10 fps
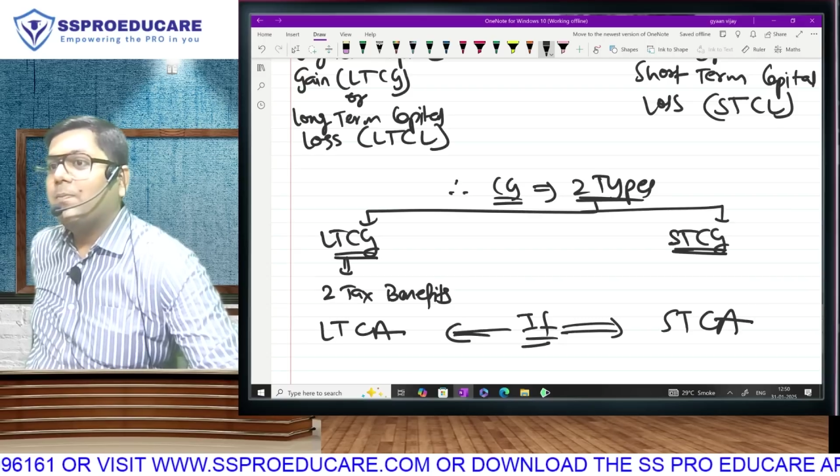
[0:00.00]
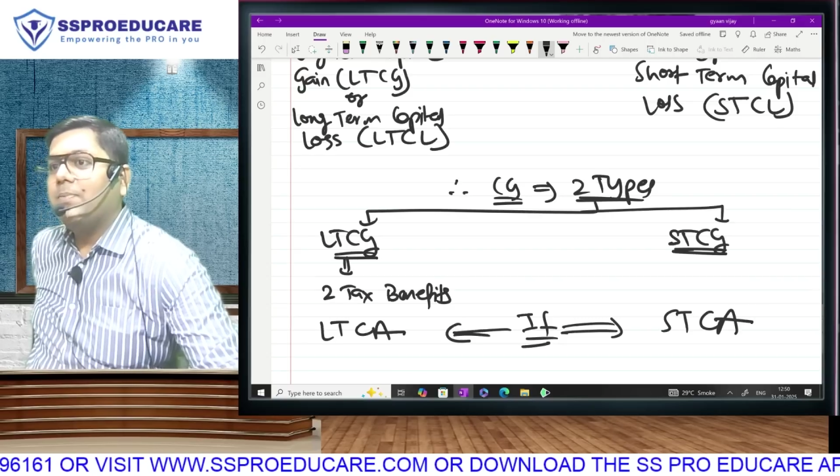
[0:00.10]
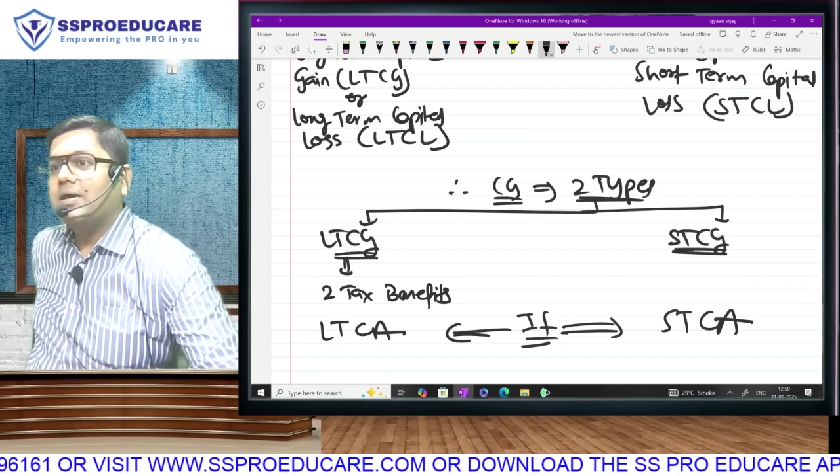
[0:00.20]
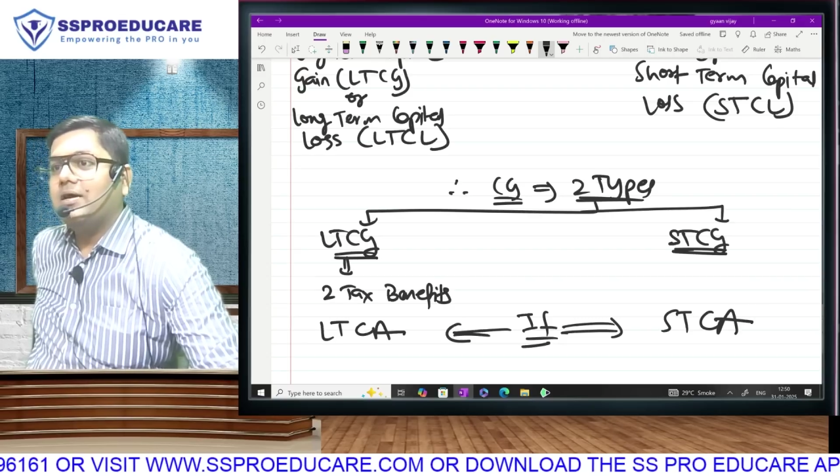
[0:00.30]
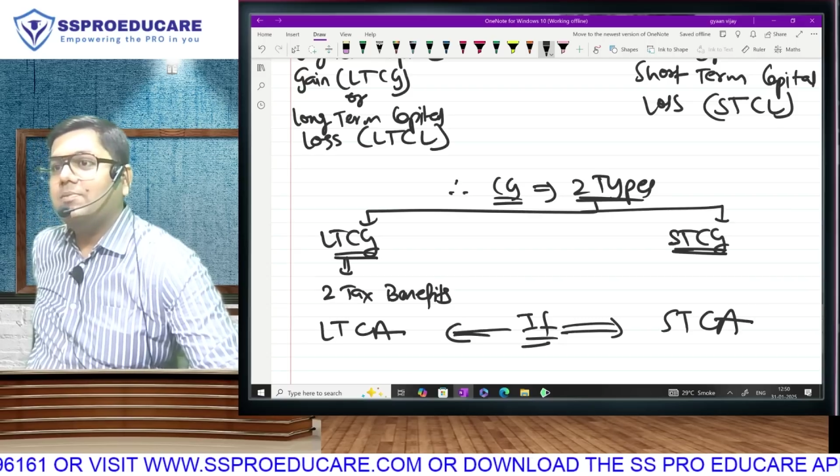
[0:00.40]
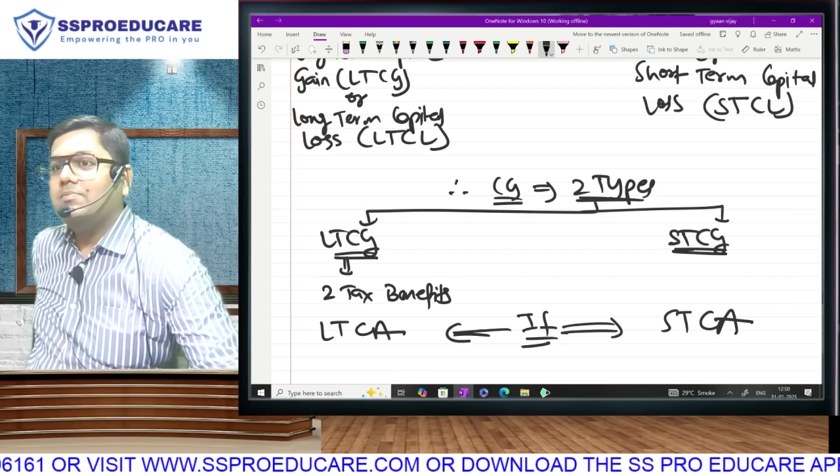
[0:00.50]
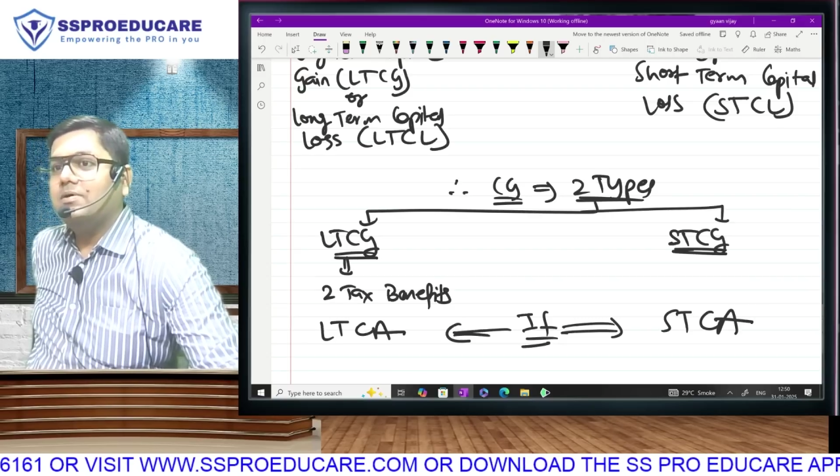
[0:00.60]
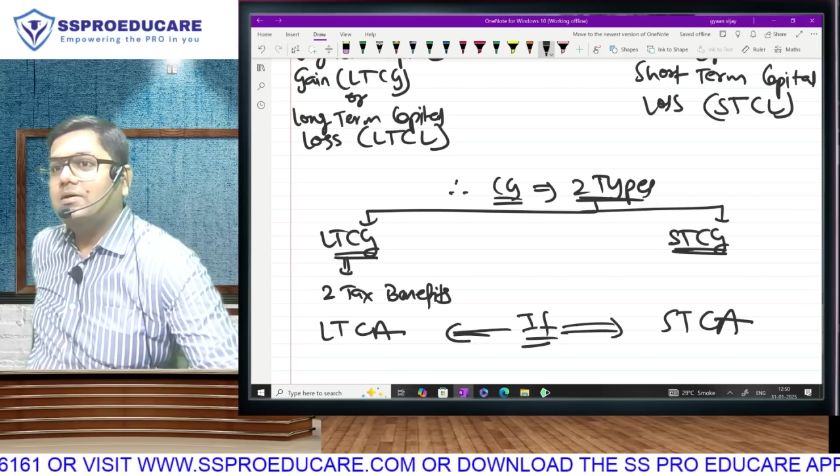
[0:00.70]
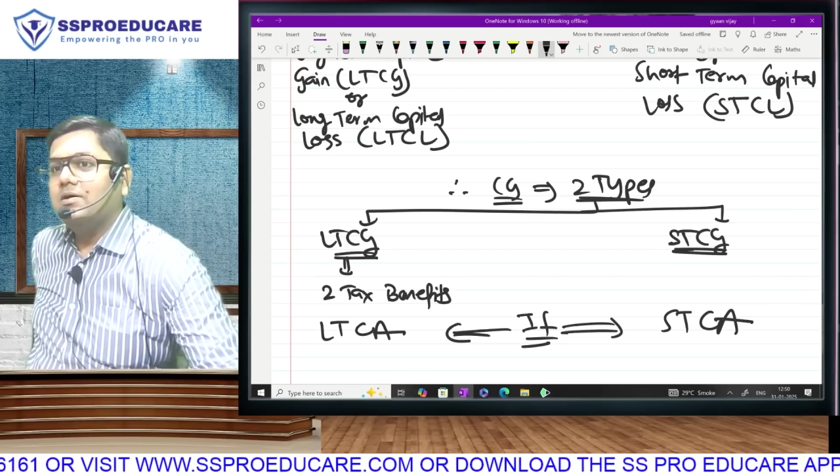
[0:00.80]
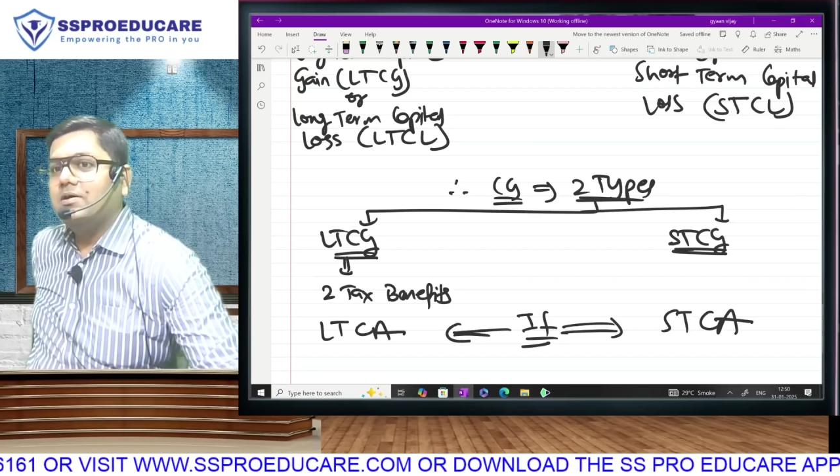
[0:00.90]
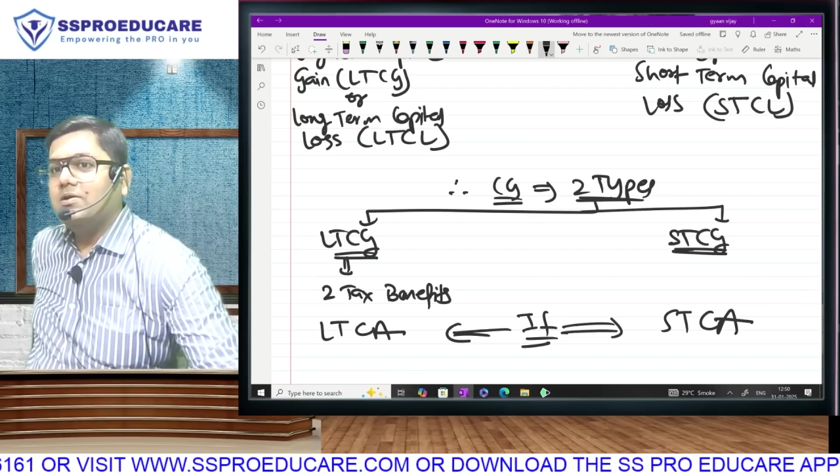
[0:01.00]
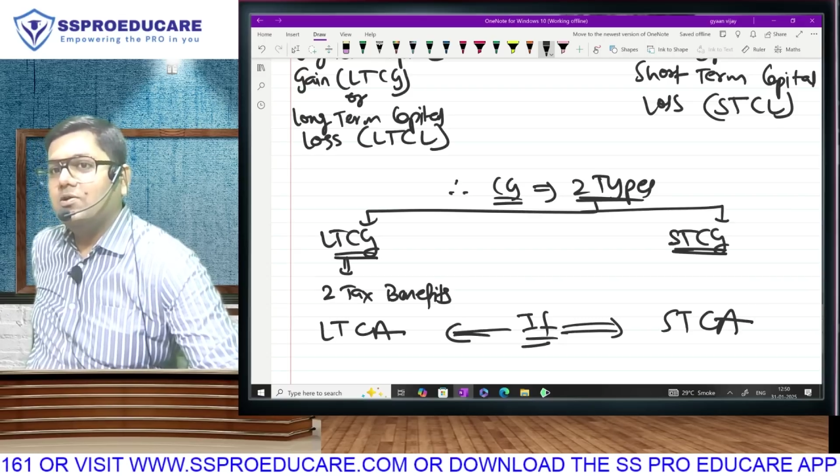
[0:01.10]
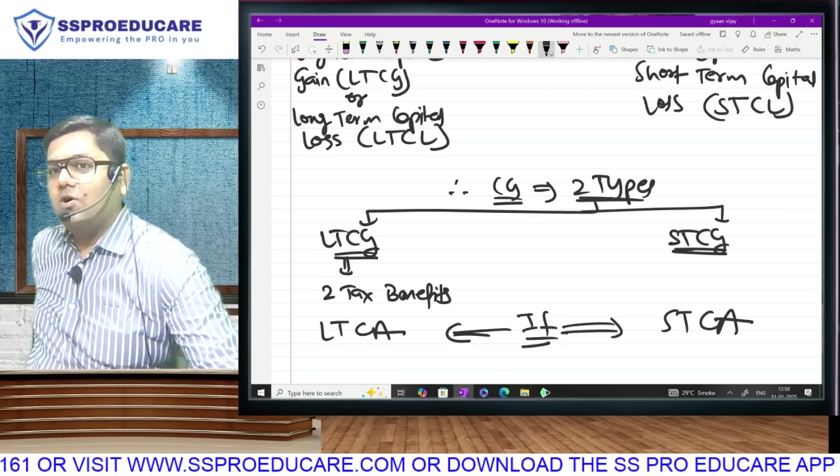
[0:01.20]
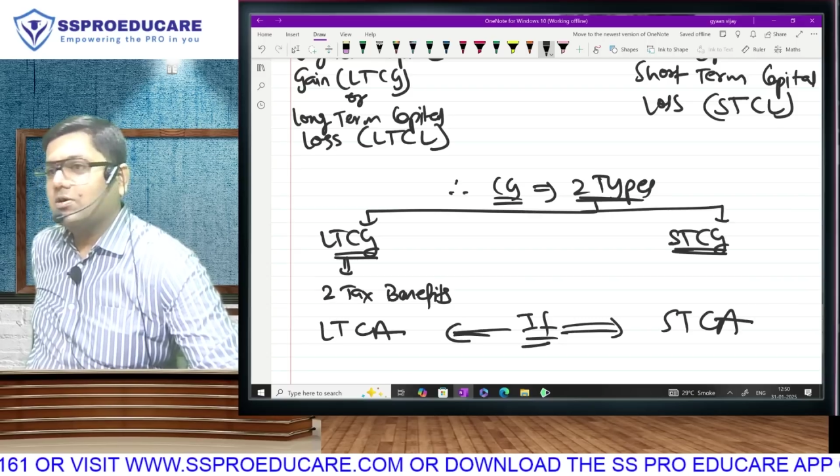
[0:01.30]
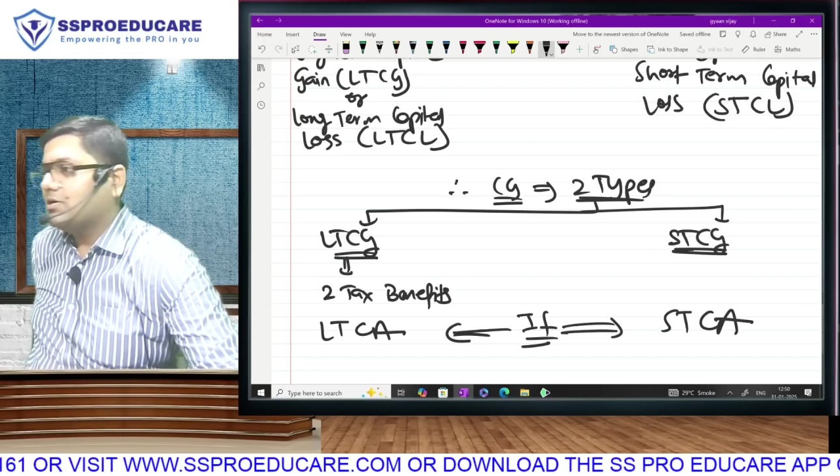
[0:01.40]
become
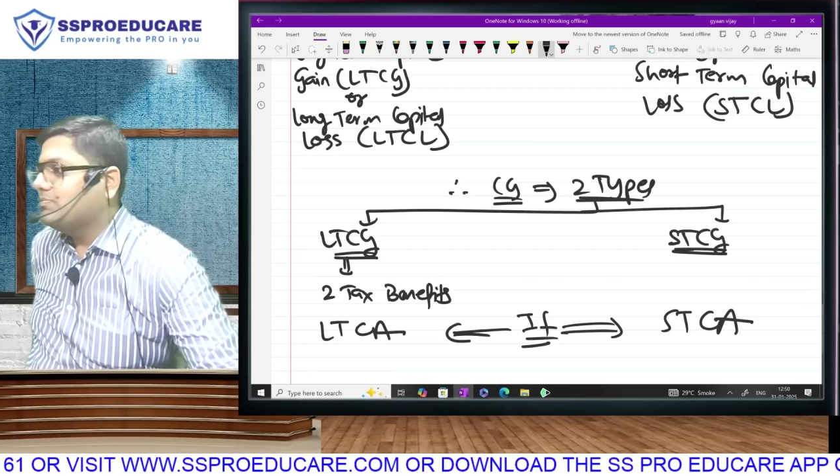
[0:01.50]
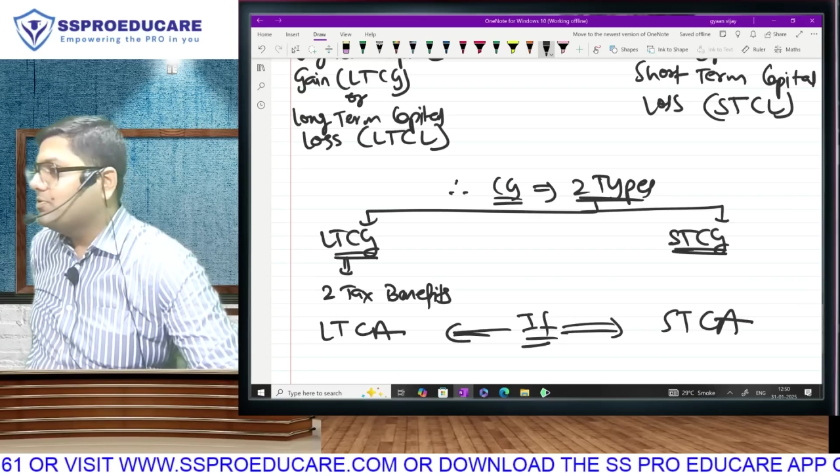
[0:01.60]
long term?